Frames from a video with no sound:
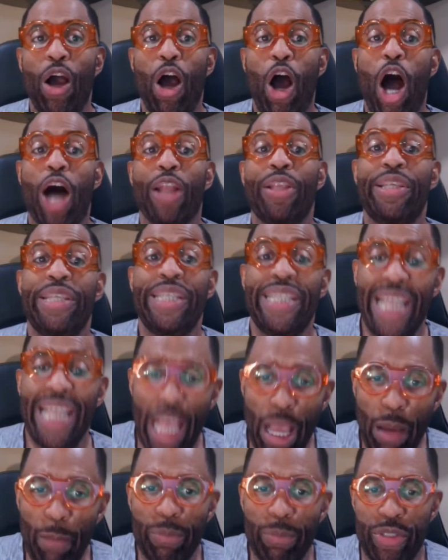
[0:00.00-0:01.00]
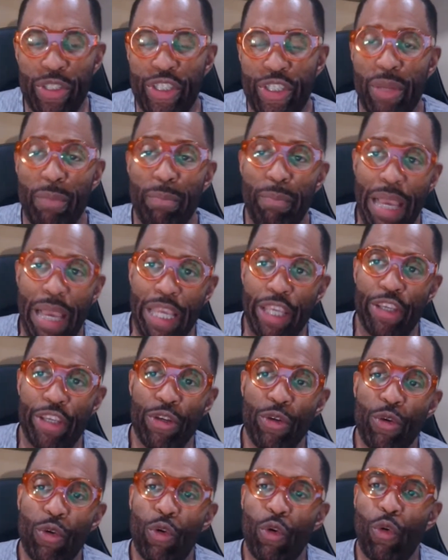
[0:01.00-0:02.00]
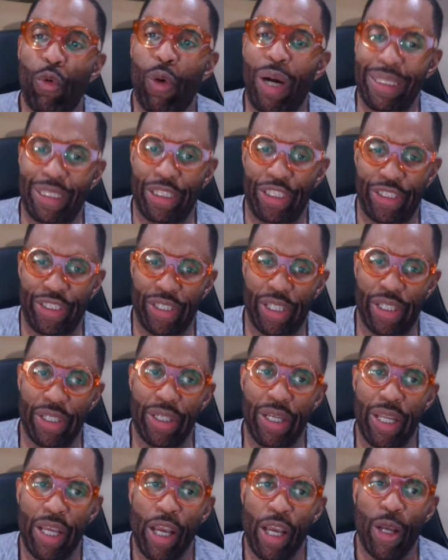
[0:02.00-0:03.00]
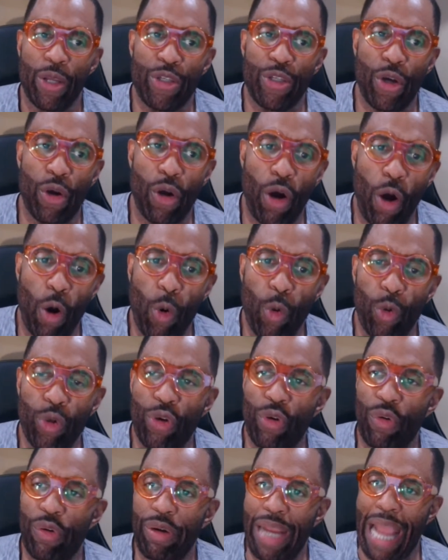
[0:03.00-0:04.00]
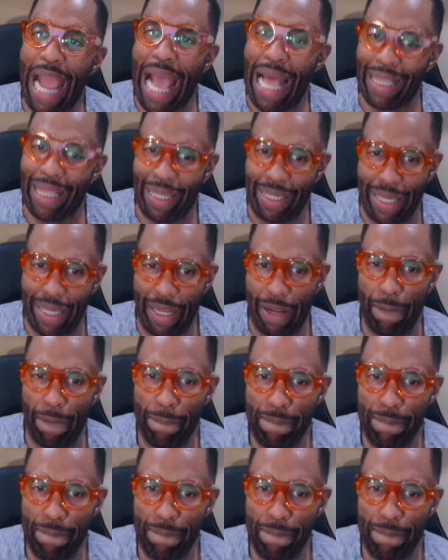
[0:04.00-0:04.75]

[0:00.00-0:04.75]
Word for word: attempts to make you question your own reality.